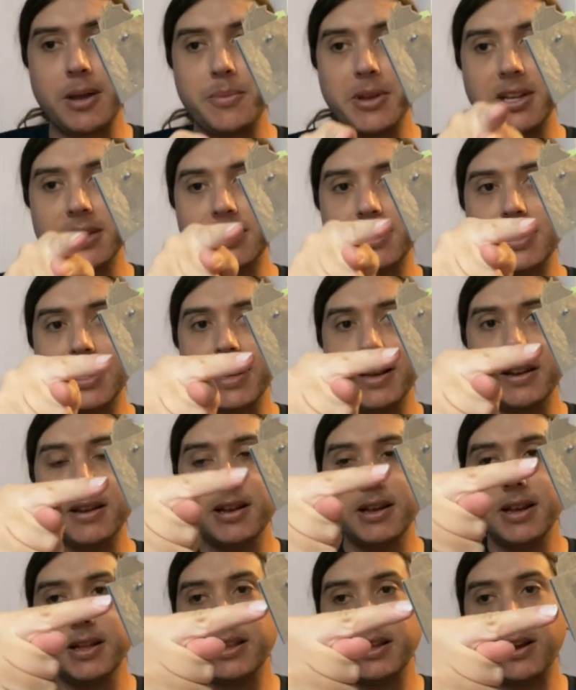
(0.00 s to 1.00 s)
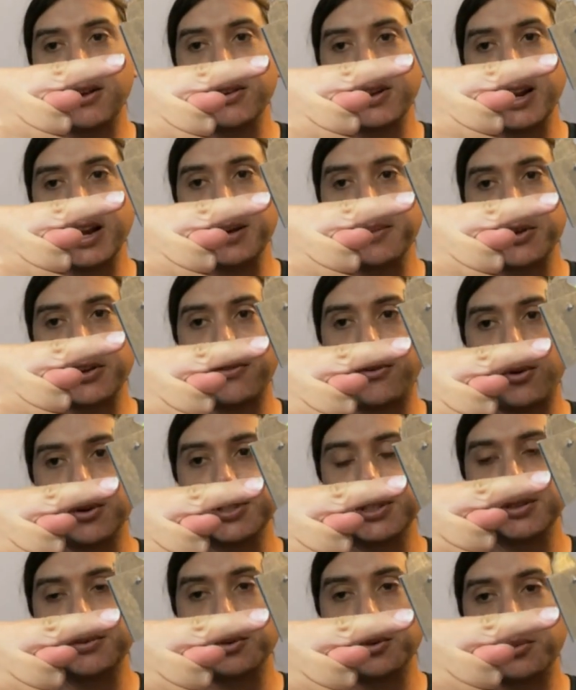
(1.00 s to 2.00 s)
Because then the aerodynamic
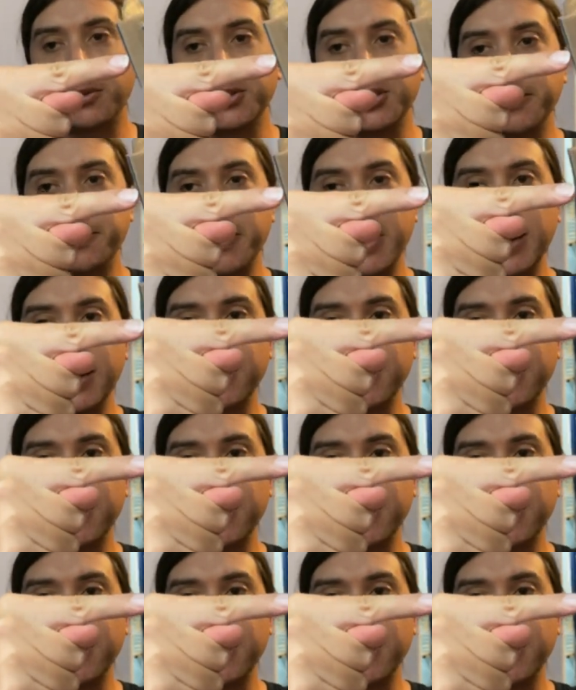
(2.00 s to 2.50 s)
forces will push it back